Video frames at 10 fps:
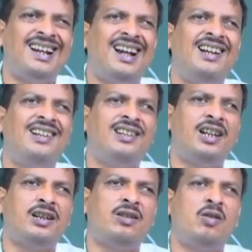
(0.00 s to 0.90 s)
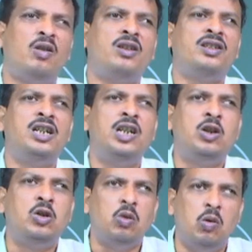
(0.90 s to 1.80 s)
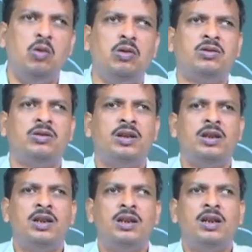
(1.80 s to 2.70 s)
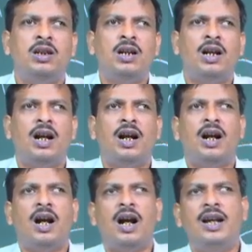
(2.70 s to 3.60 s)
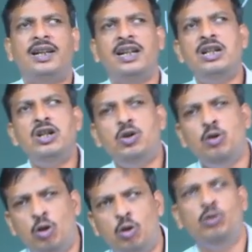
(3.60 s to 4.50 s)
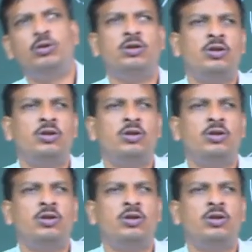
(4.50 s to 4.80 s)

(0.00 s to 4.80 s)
and technology tools I can use